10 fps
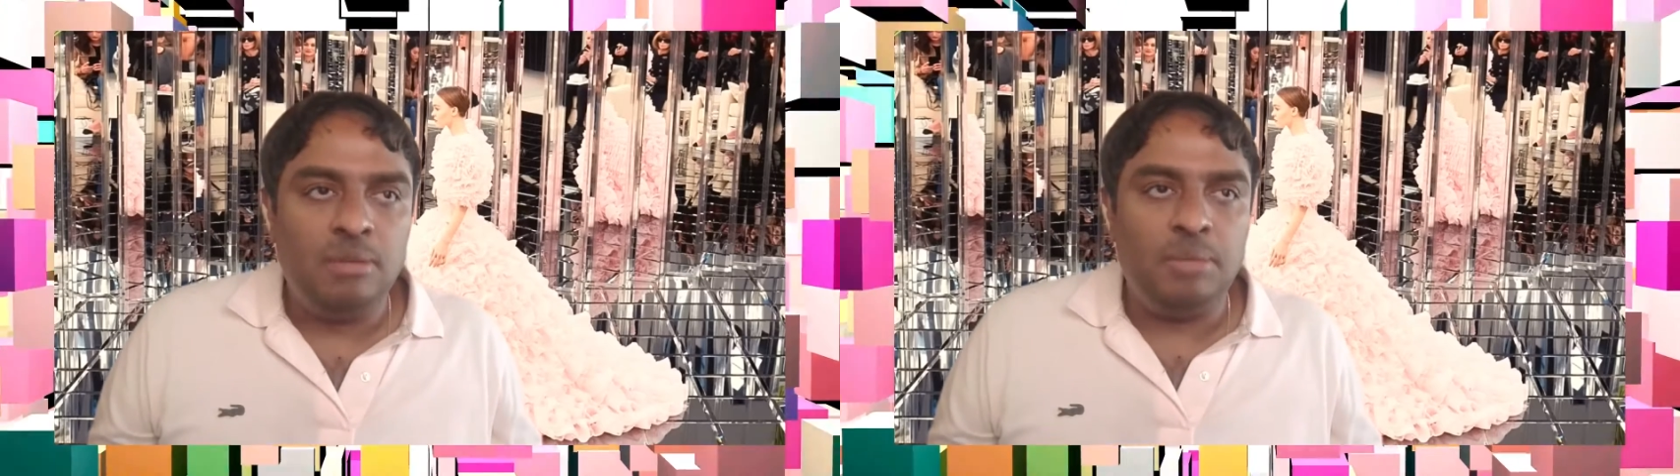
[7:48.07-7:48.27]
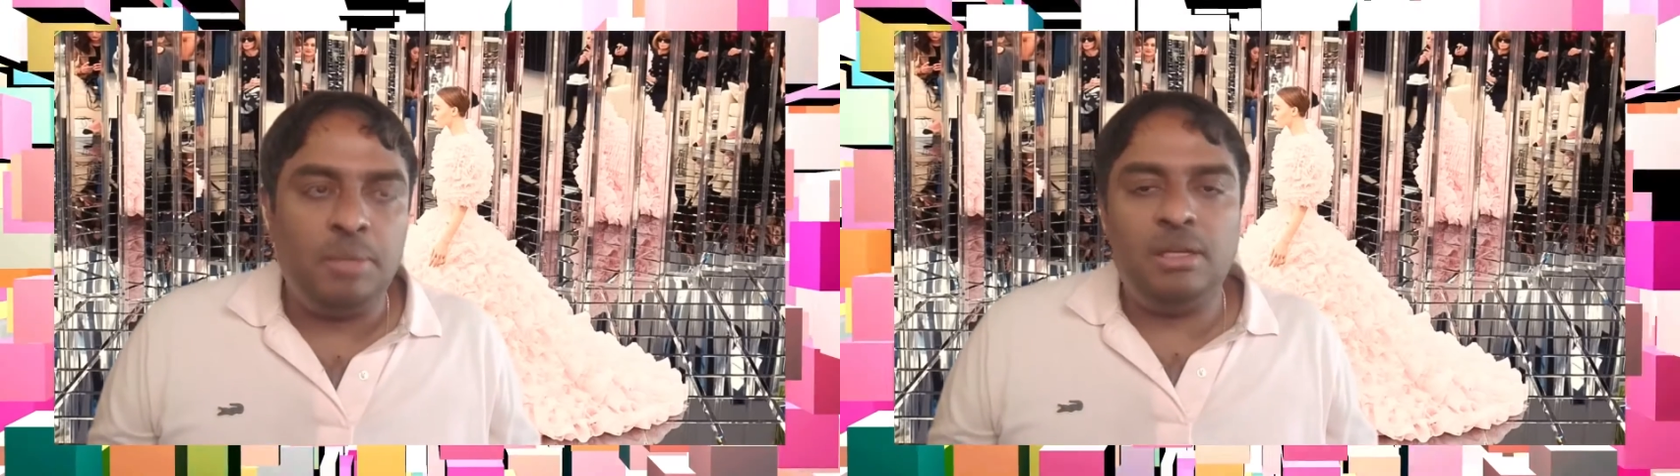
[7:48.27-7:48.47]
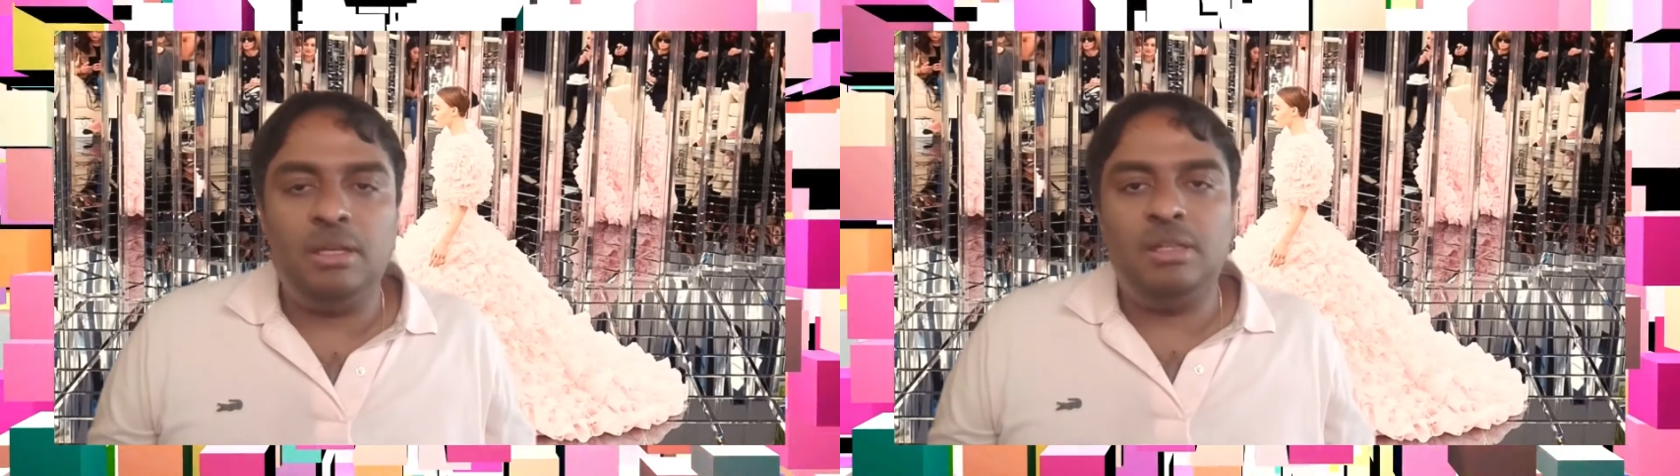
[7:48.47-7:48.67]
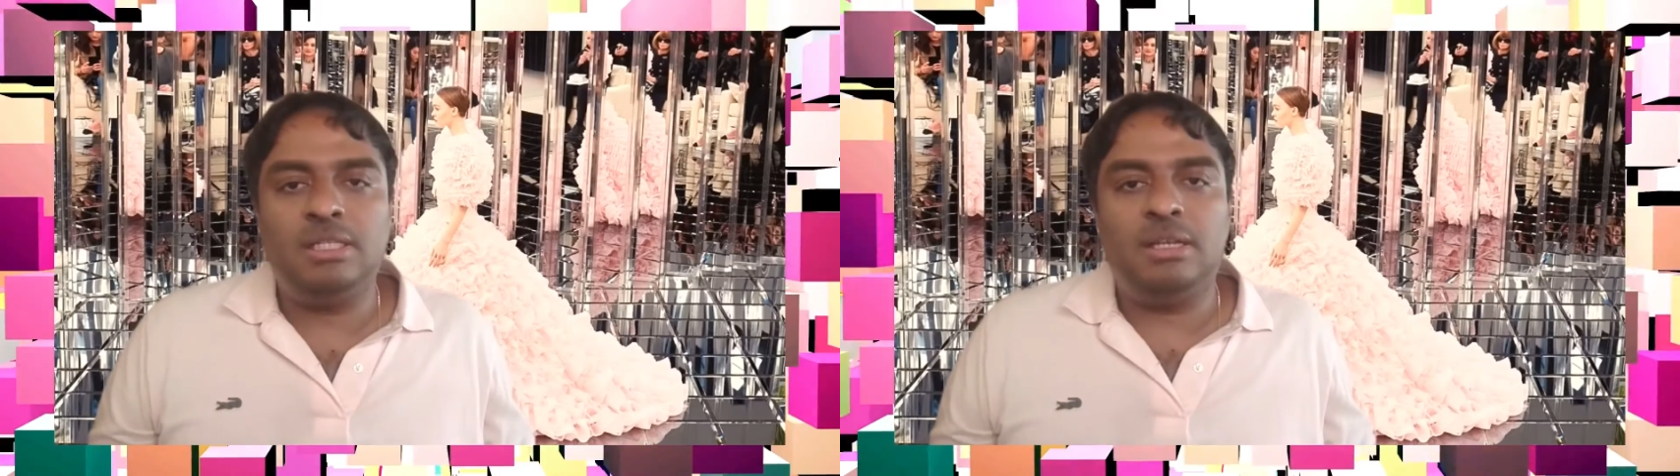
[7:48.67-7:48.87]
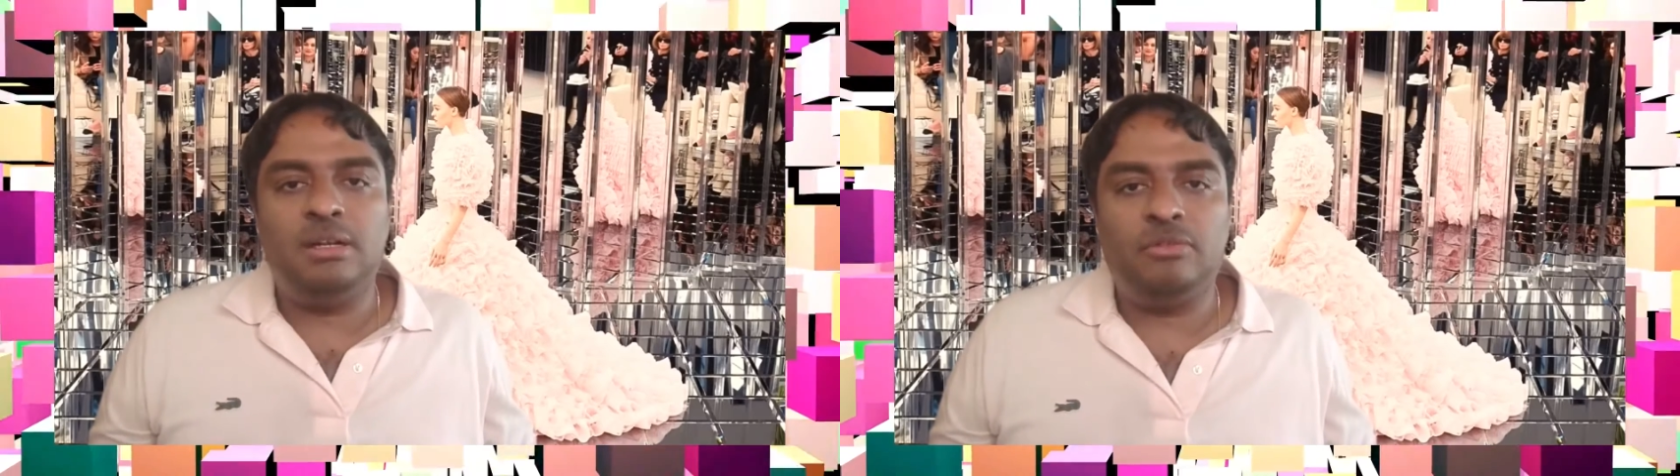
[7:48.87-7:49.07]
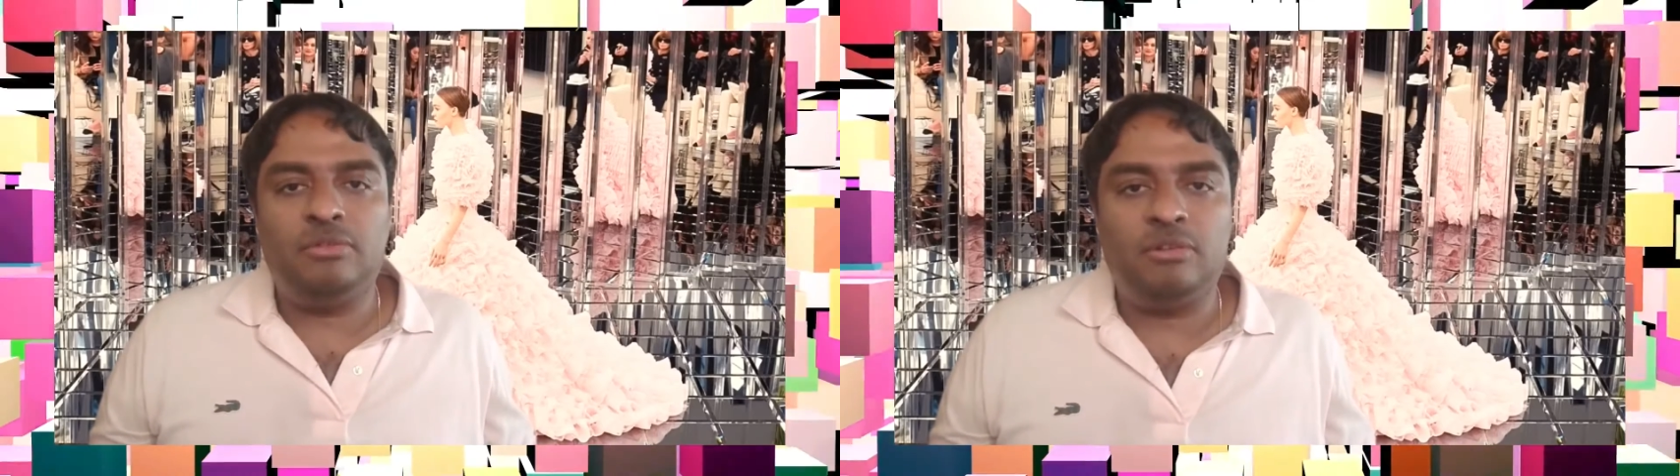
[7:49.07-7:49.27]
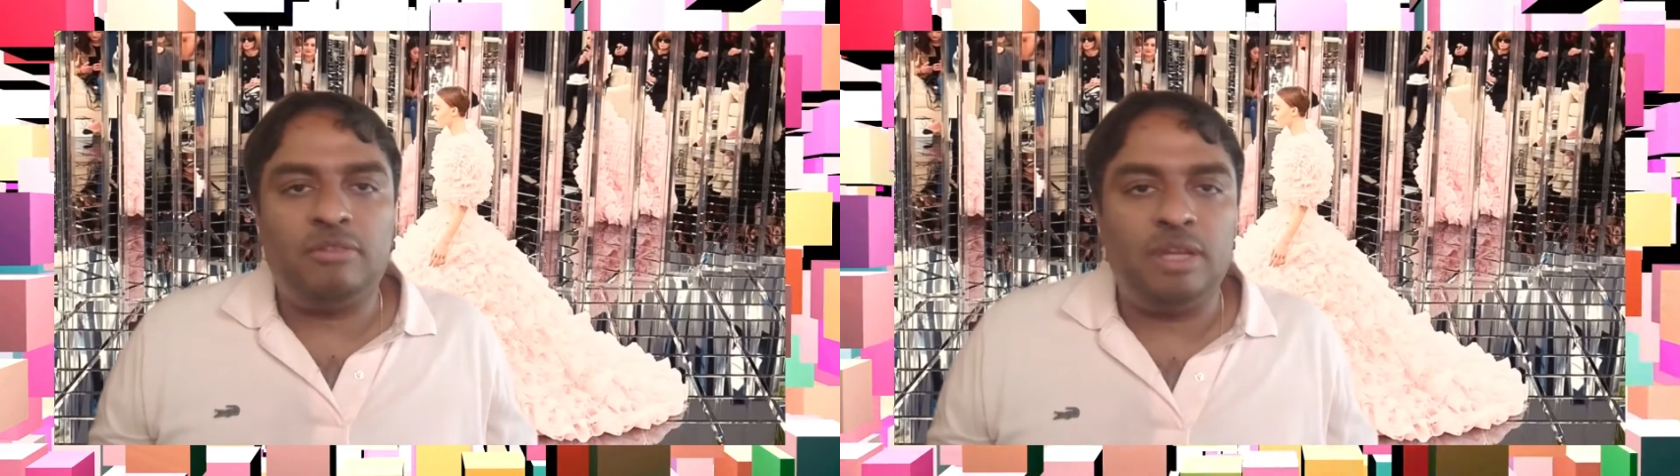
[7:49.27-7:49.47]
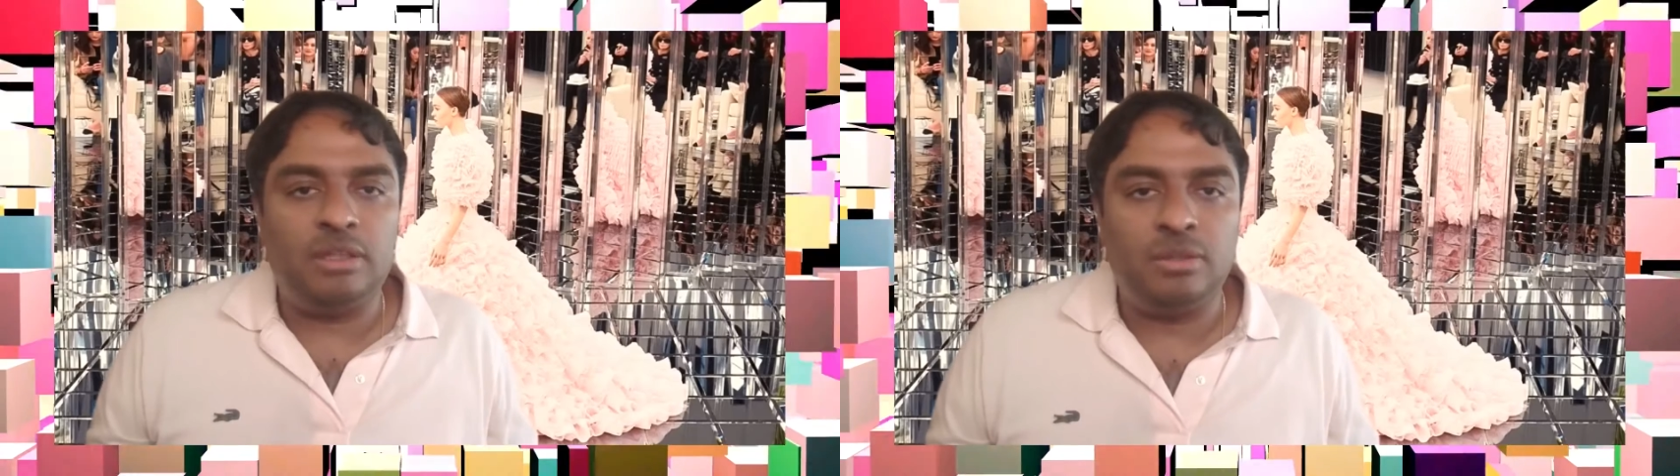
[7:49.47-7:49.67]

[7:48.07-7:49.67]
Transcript: Maybe he'll sell it for $5,000